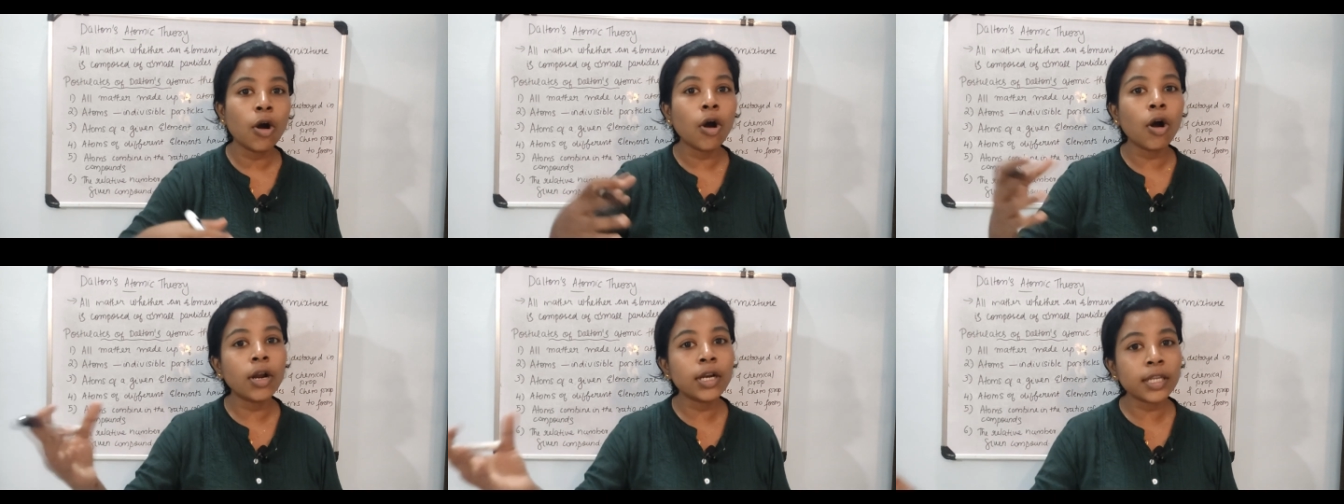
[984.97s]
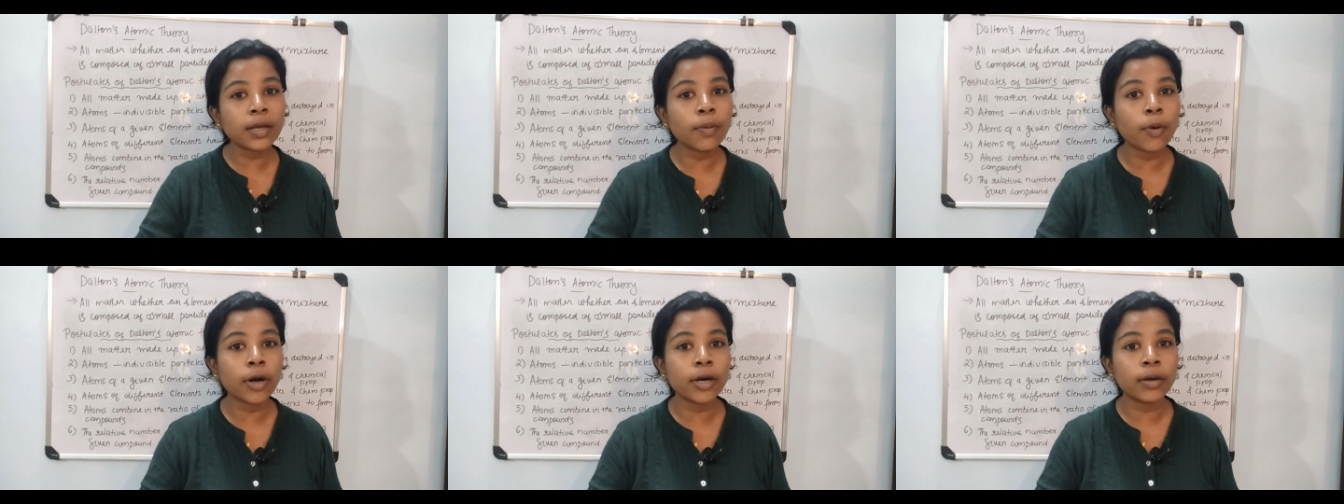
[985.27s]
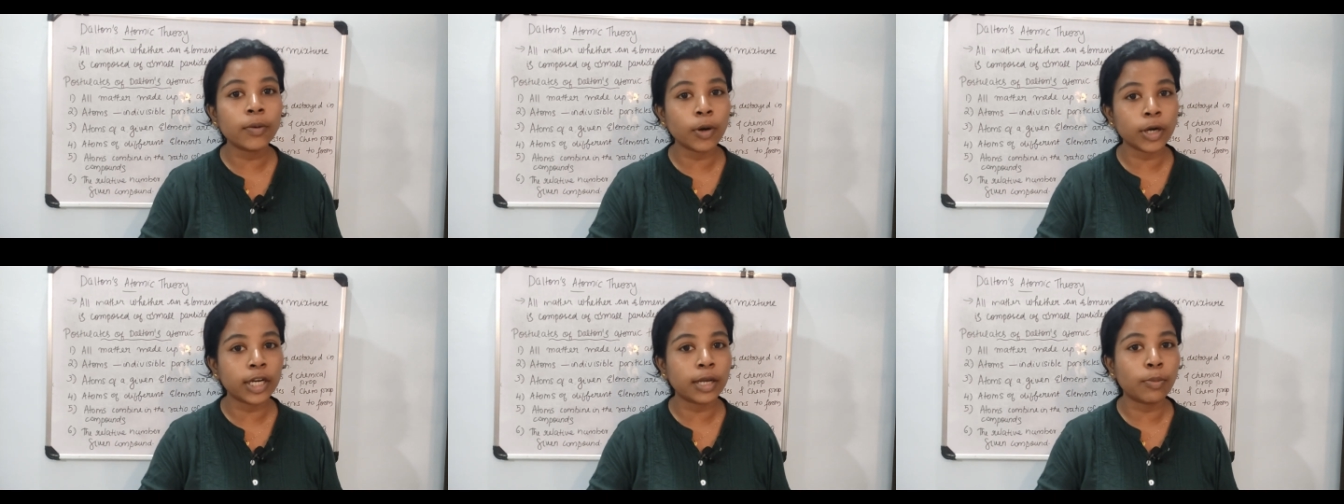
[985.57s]
all the
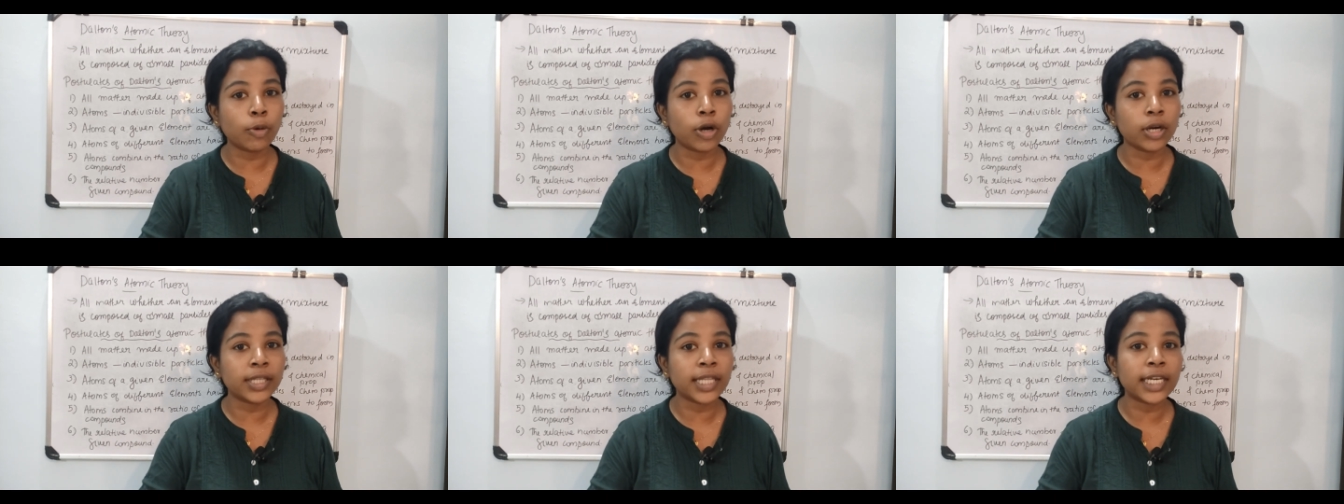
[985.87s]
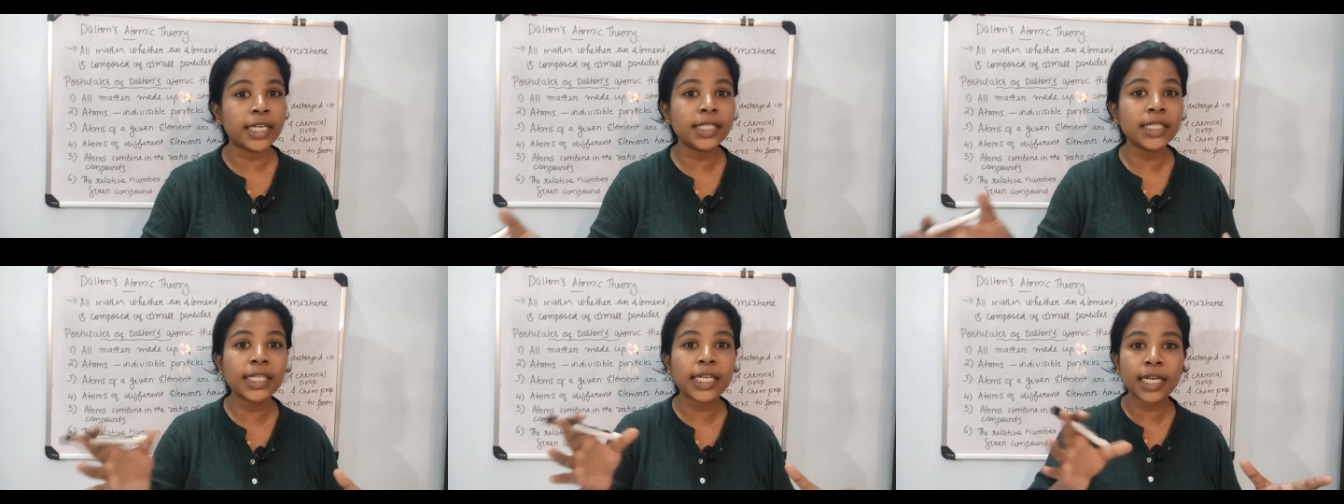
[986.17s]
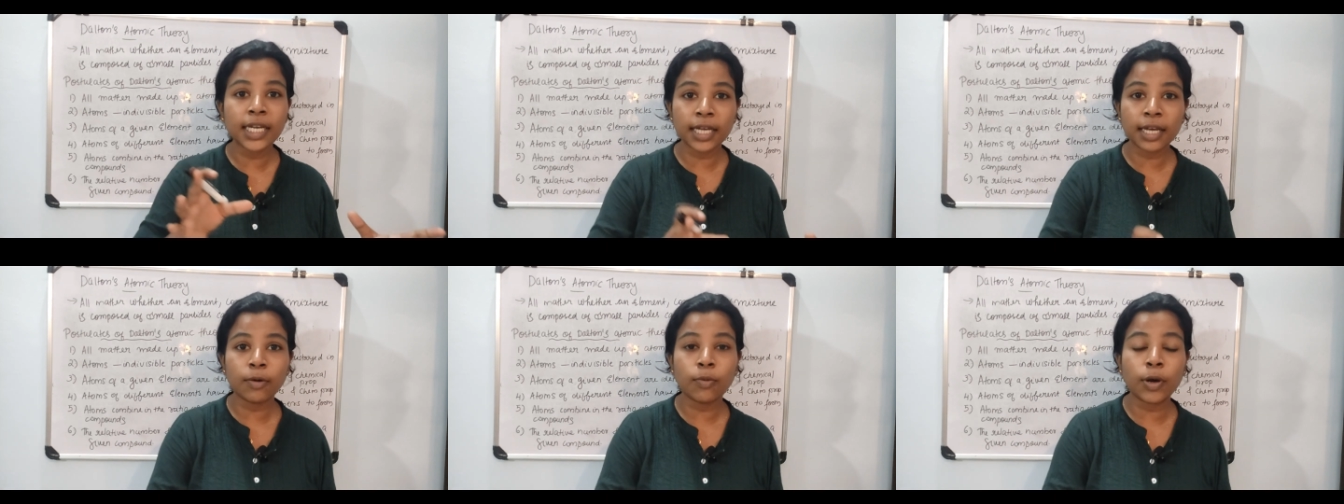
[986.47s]
water molecules. That is,
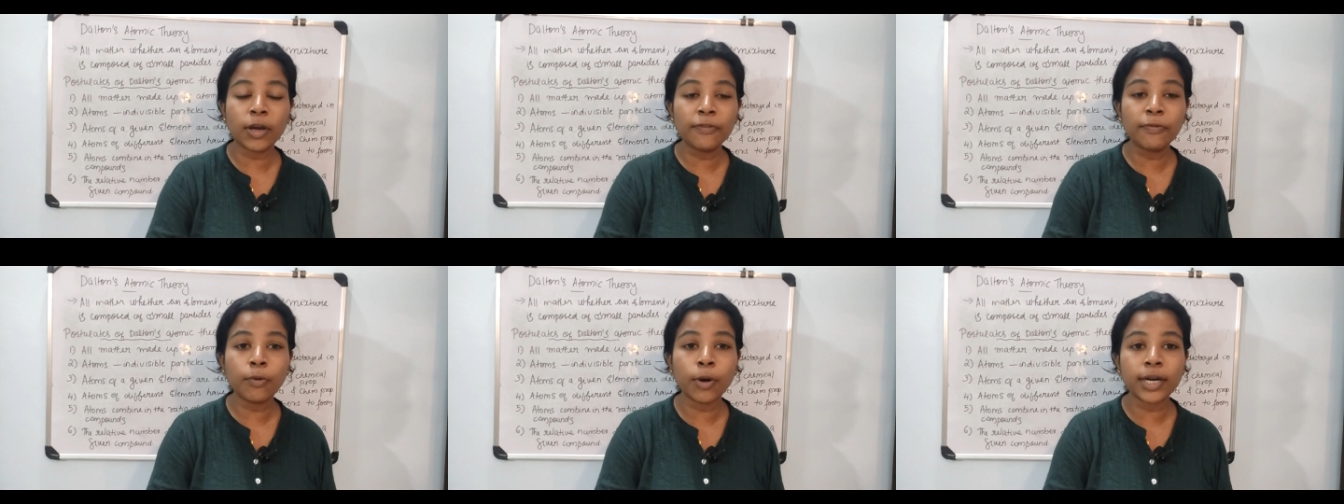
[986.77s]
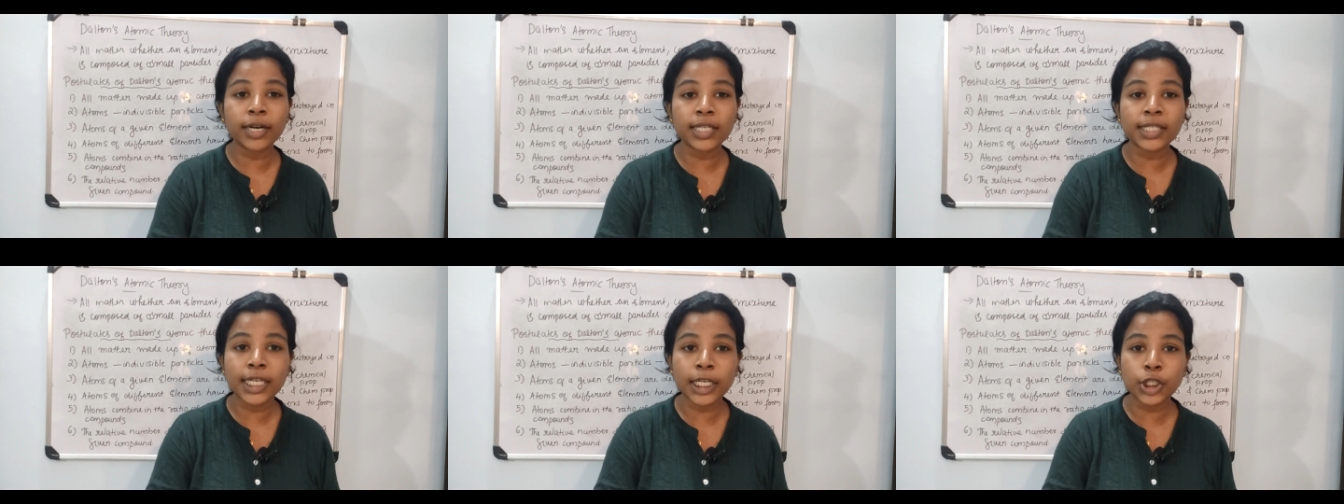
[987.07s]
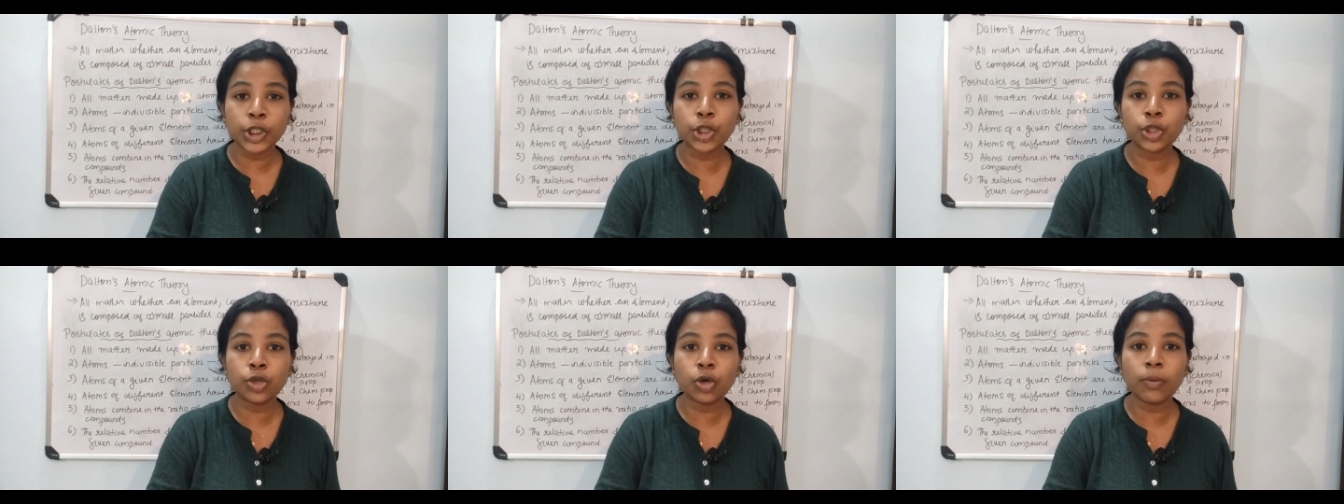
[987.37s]
if water is
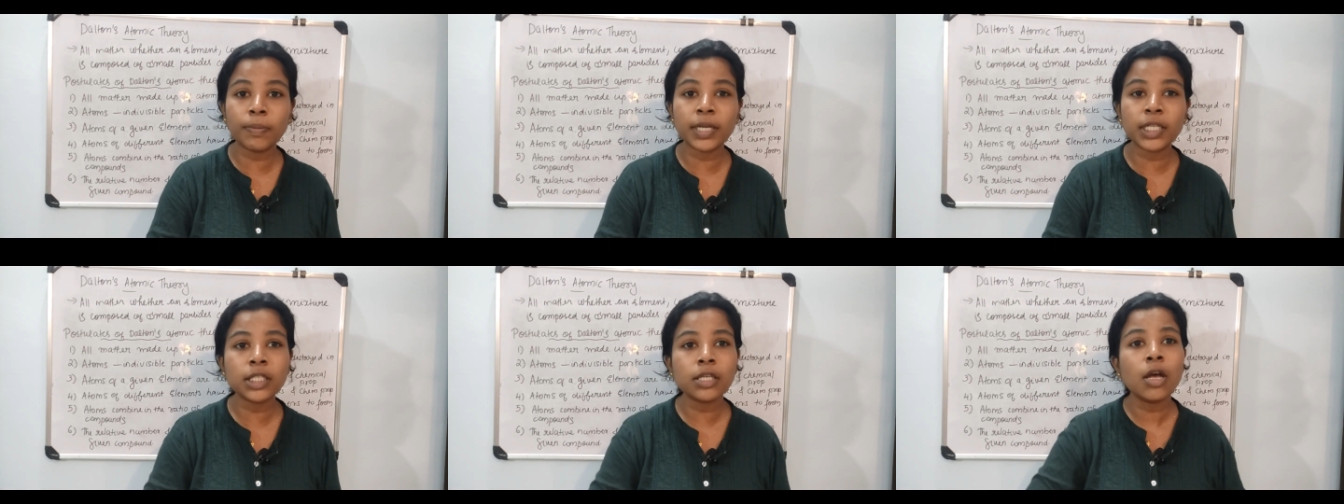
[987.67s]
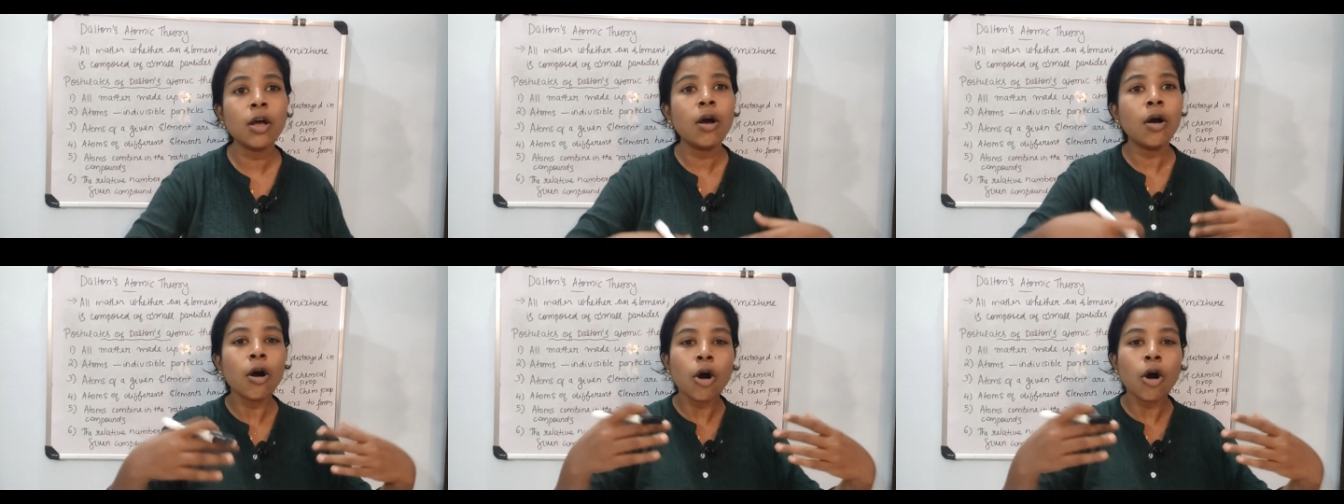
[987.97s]
H2O means